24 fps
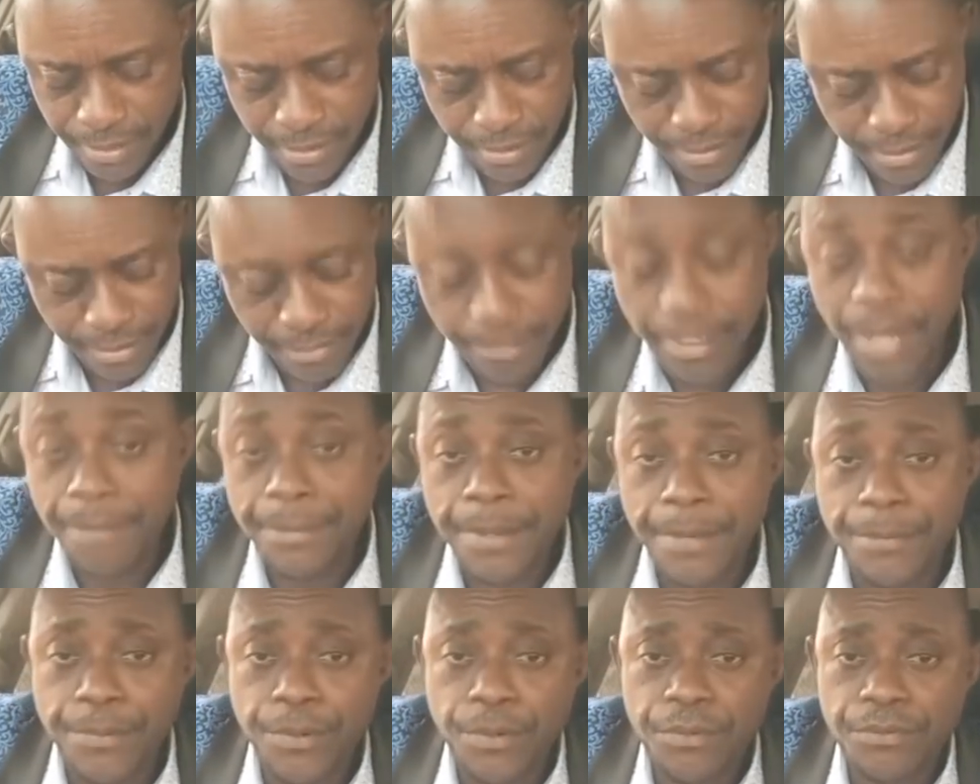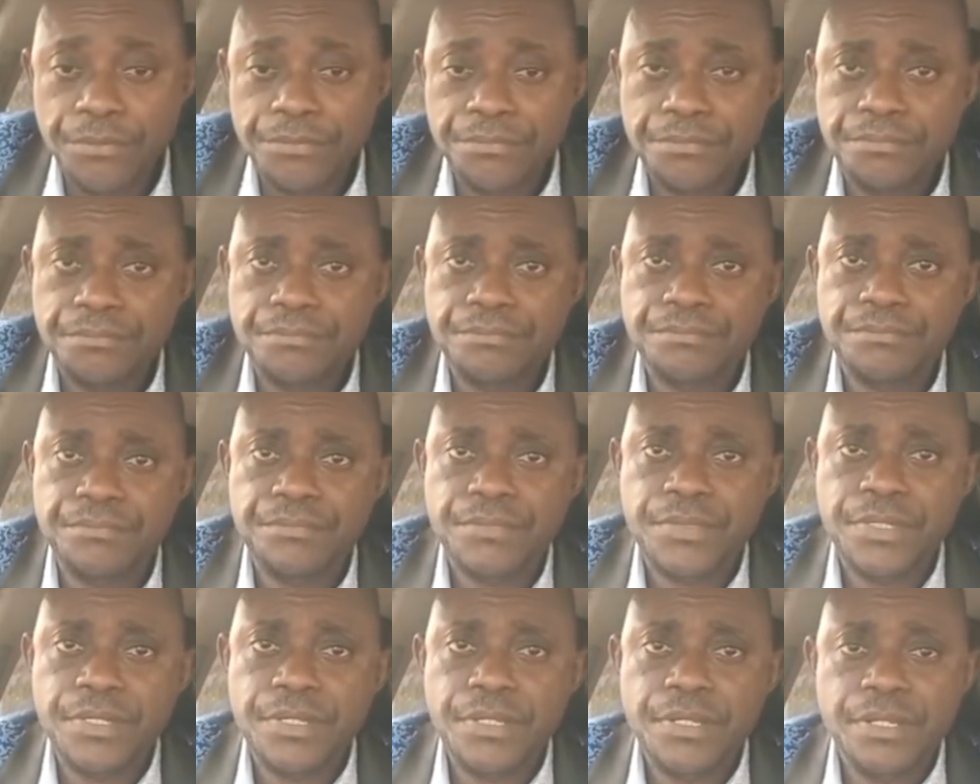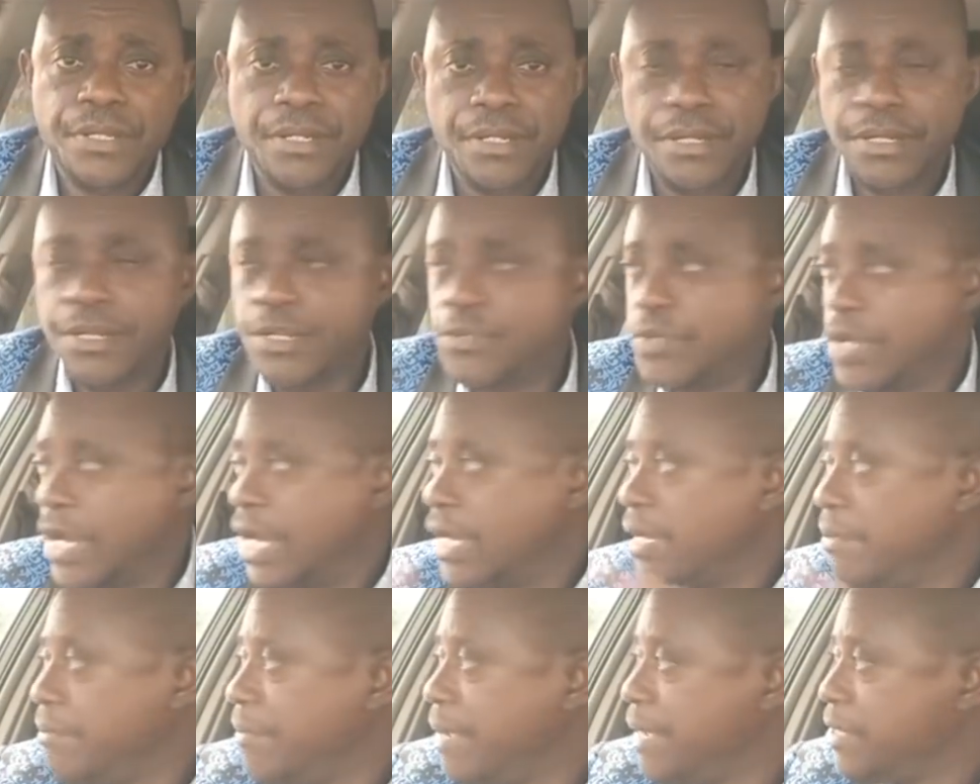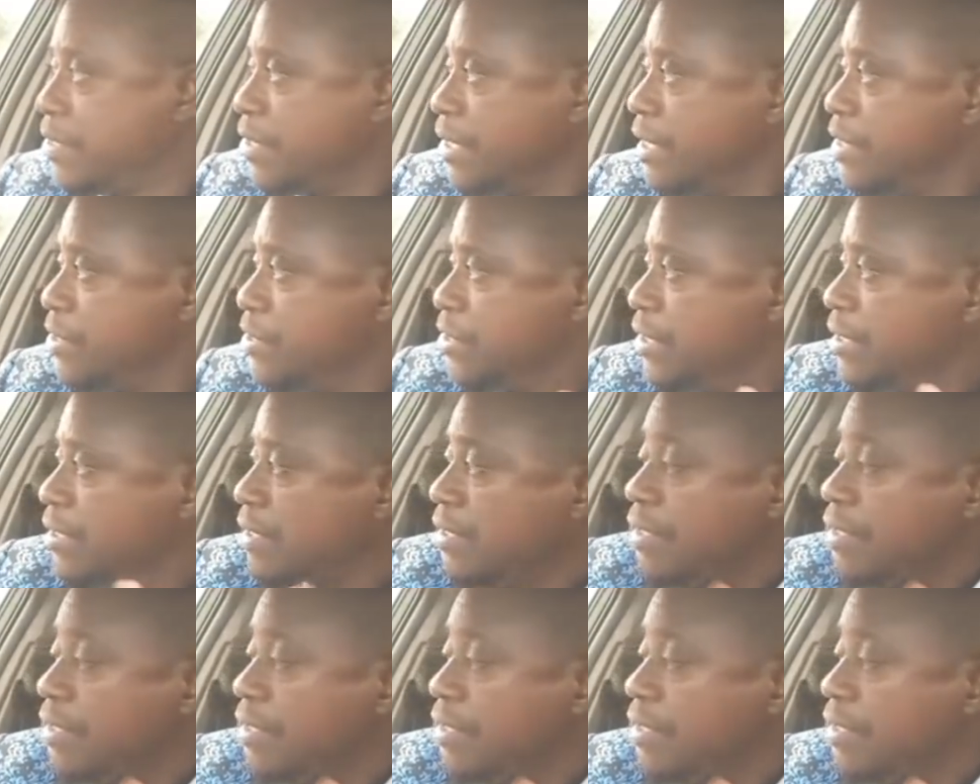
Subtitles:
my people, listen to the message